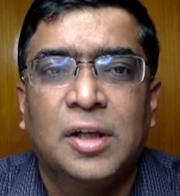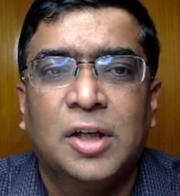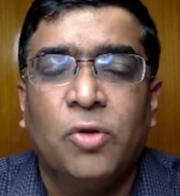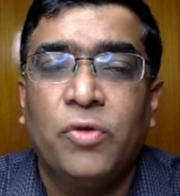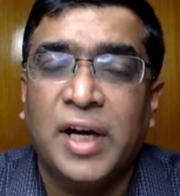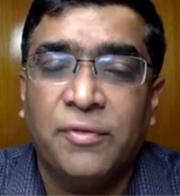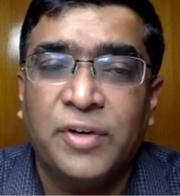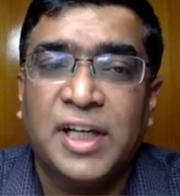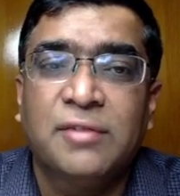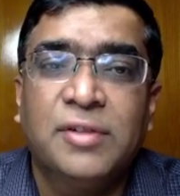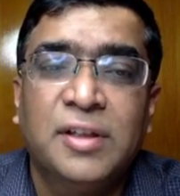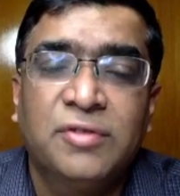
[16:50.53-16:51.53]
Now we have
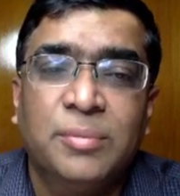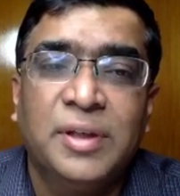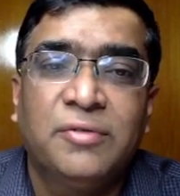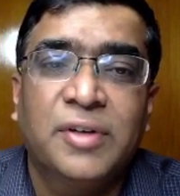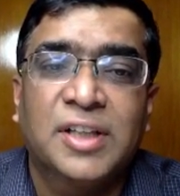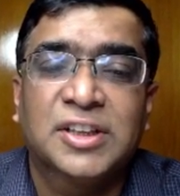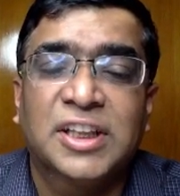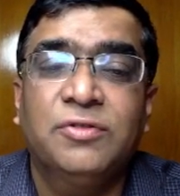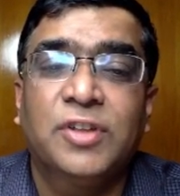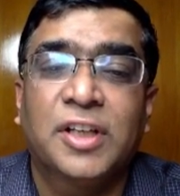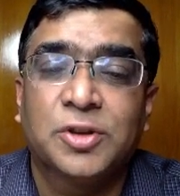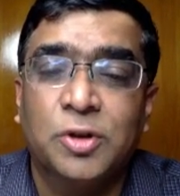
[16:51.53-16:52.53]
recovered from infection,
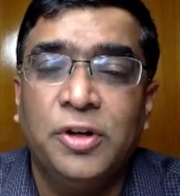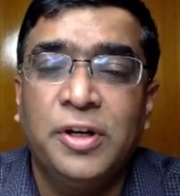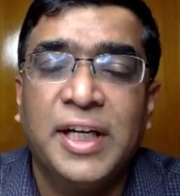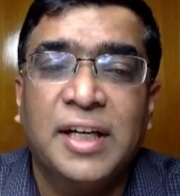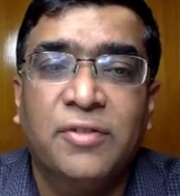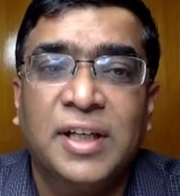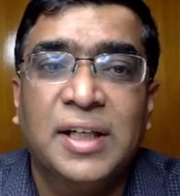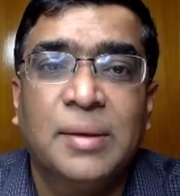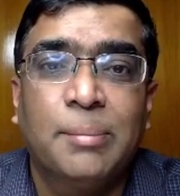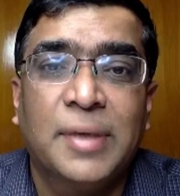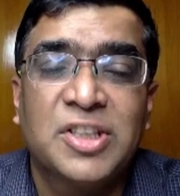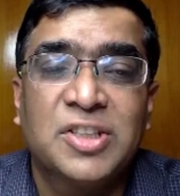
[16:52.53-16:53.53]
we are slowly recovering,
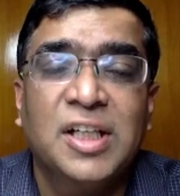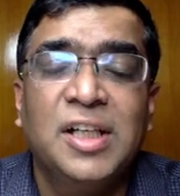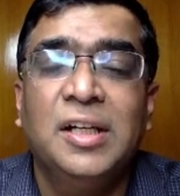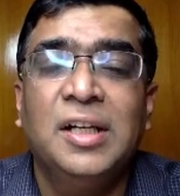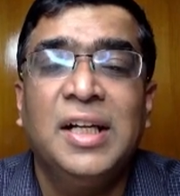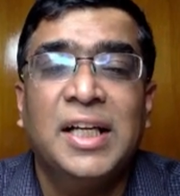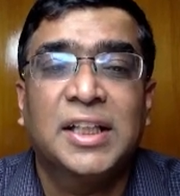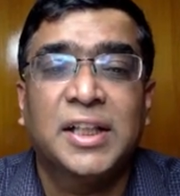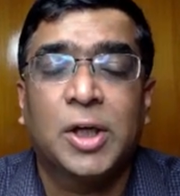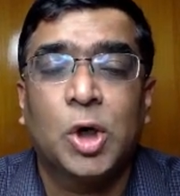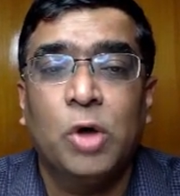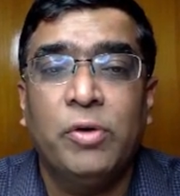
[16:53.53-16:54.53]
but still the
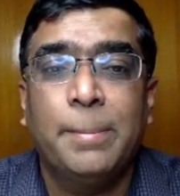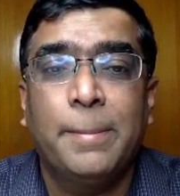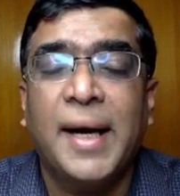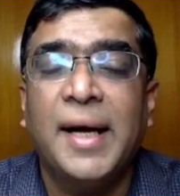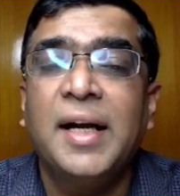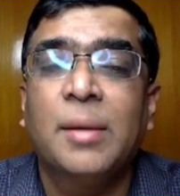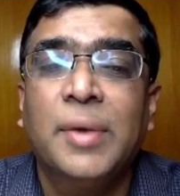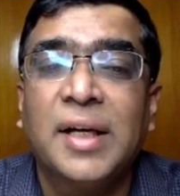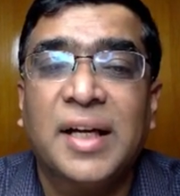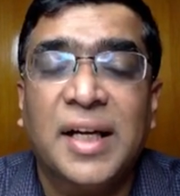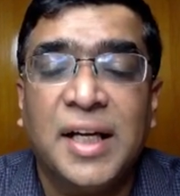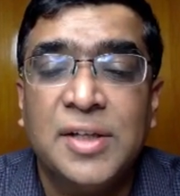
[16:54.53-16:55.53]
COVID
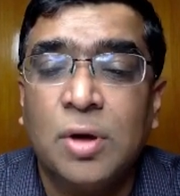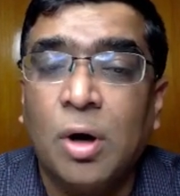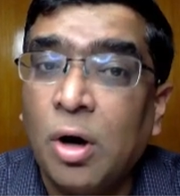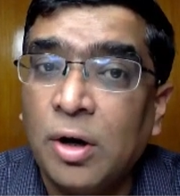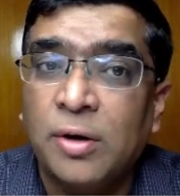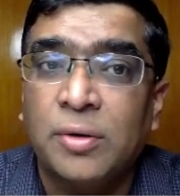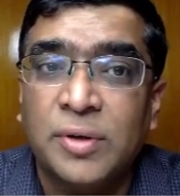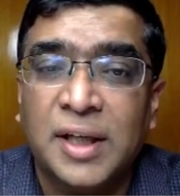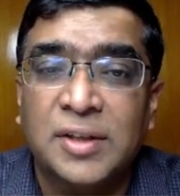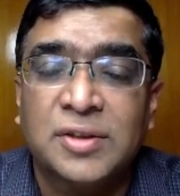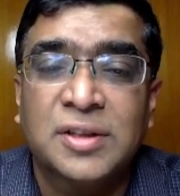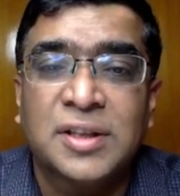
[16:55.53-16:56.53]
pandemic is all around
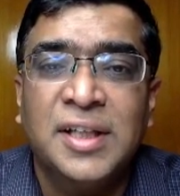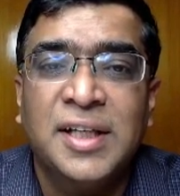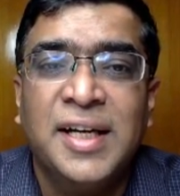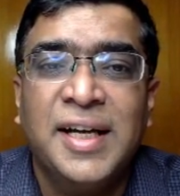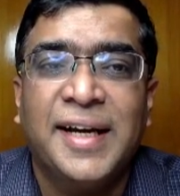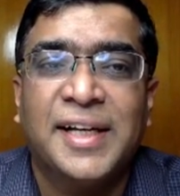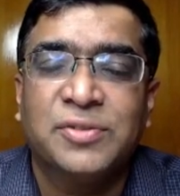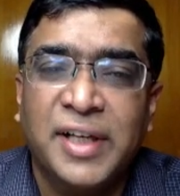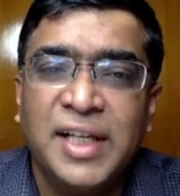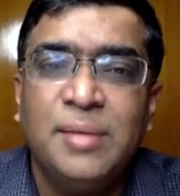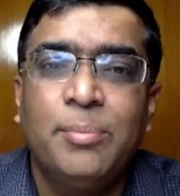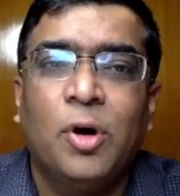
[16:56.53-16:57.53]
us. It is
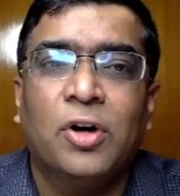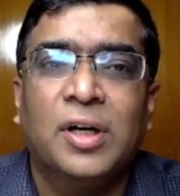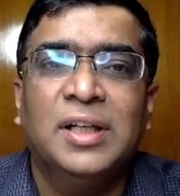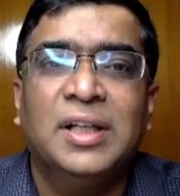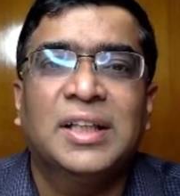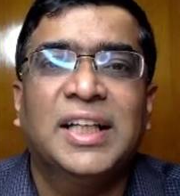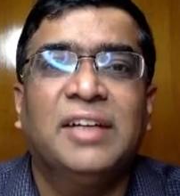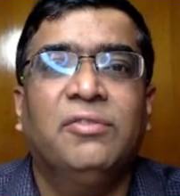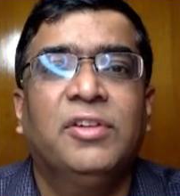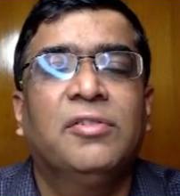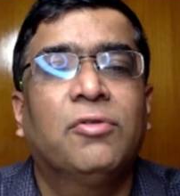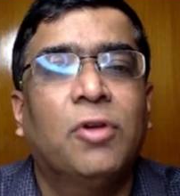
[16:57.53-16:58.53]
very important that
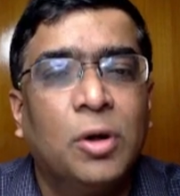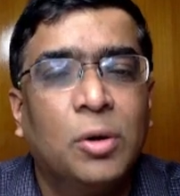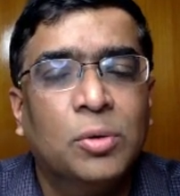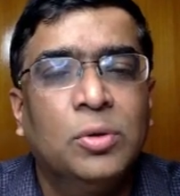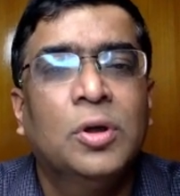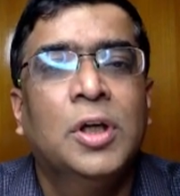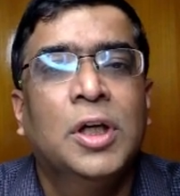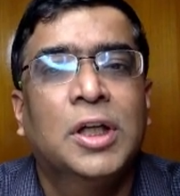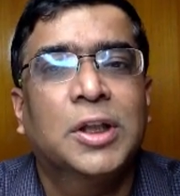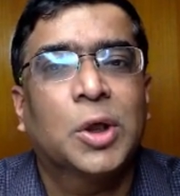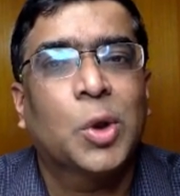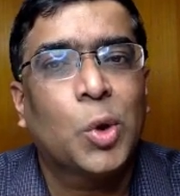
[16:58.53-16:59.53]
we follow
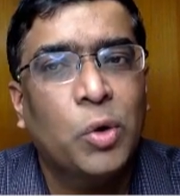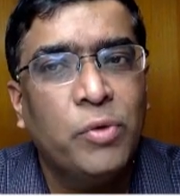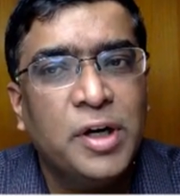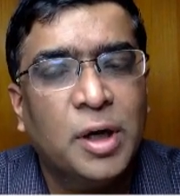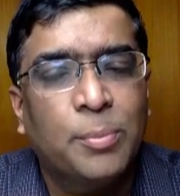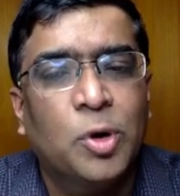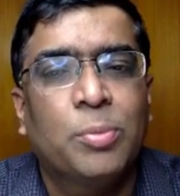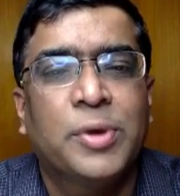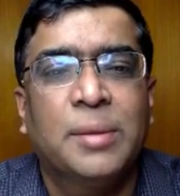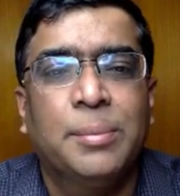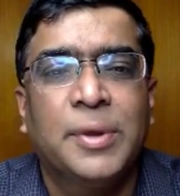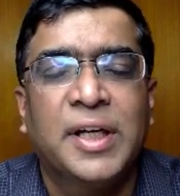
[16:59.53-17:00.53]
the COVID
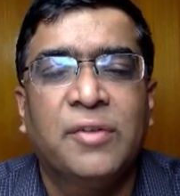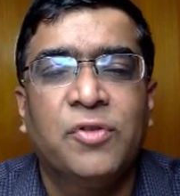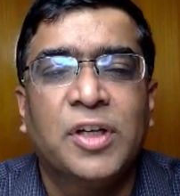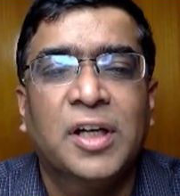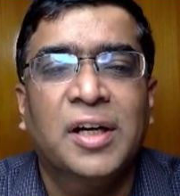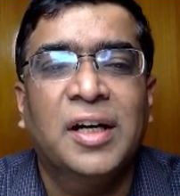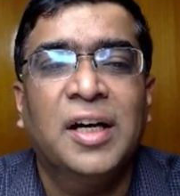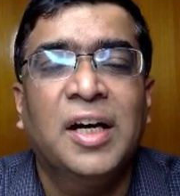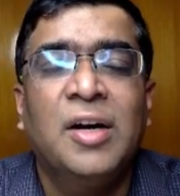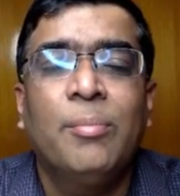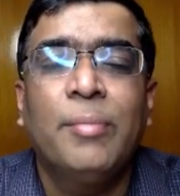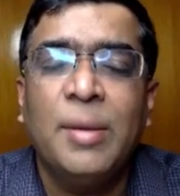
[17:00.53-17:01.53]
appropriate behavior,
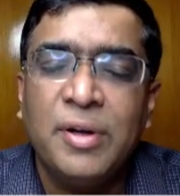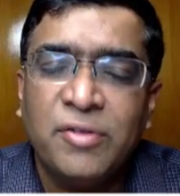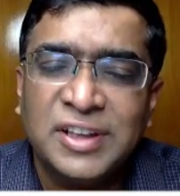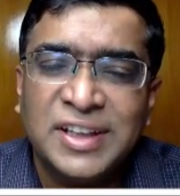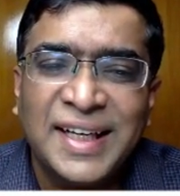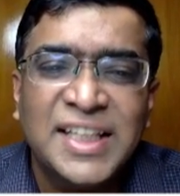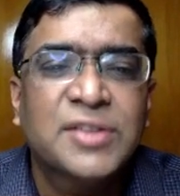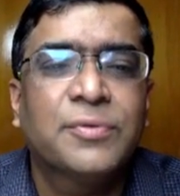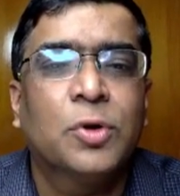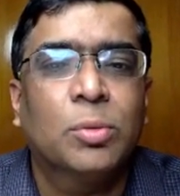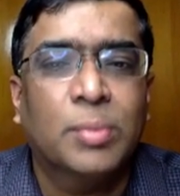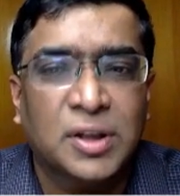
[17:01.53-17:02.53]
maybe for the next
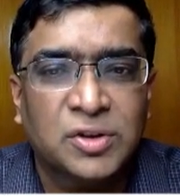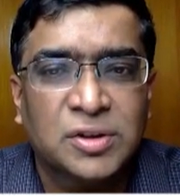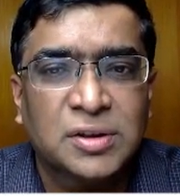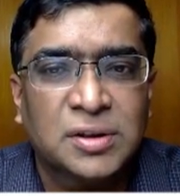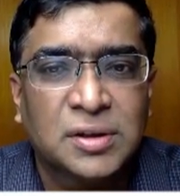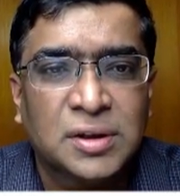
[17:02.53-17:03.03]
few months.